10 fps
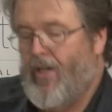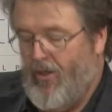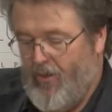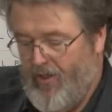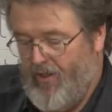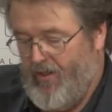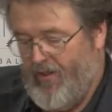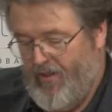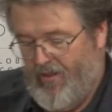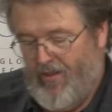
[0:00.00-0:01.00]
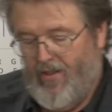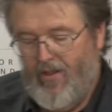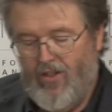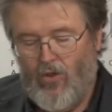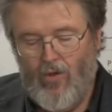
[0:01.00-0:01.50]
power,
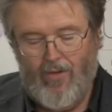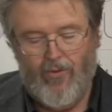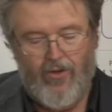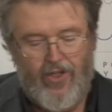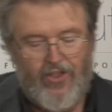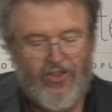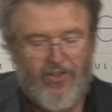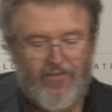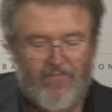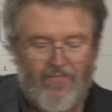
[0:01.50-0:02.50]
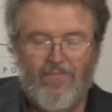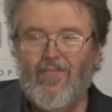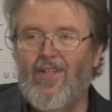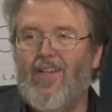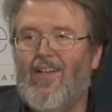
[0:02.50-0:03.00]
cooperation,
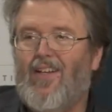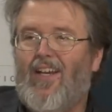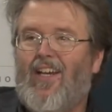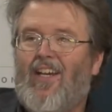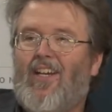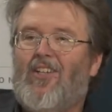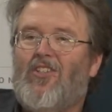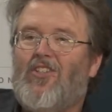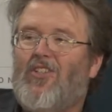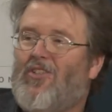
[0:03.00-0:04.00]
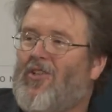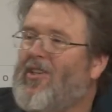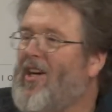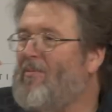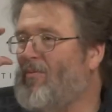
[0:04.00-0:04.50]
and
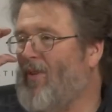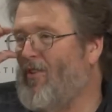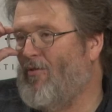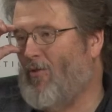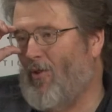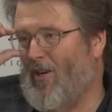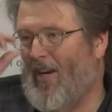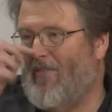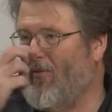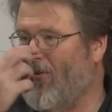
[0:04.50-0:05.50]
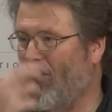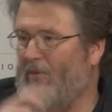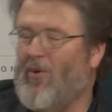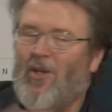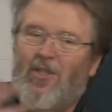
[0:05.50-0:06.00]
Durkheim's Big Four. I haven't
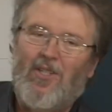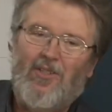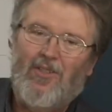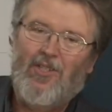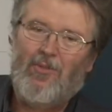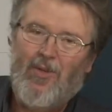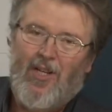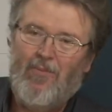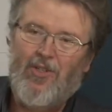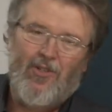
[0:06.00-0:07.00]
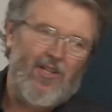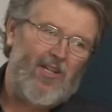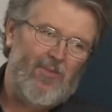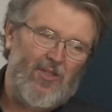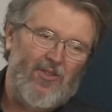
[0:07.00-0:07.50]
really worked on this, but I'm a
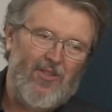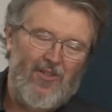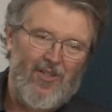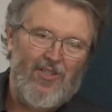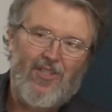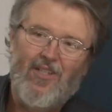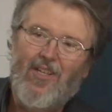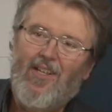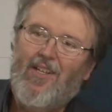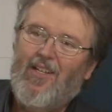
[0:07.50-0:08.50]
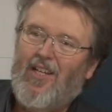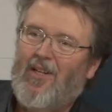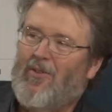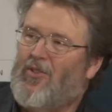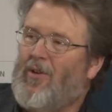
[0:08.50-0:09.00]
Durkheimian theorist.
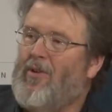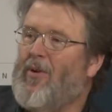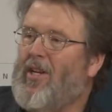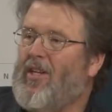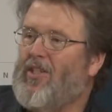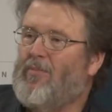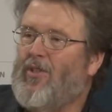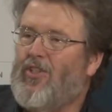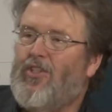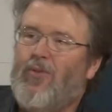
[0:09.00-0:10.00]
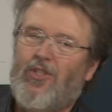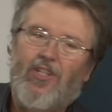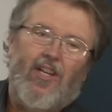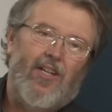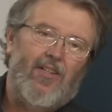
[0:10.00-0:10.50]
And I was rereading his book
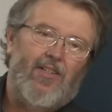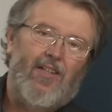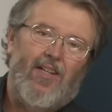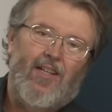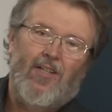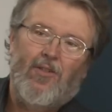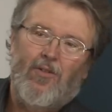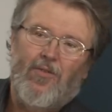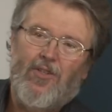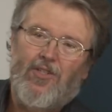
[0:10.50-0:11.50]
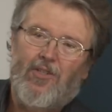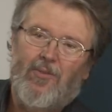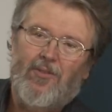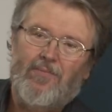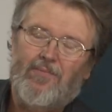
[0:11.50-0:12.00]
Suicide uh, over the
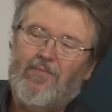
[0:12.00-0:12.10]
summer.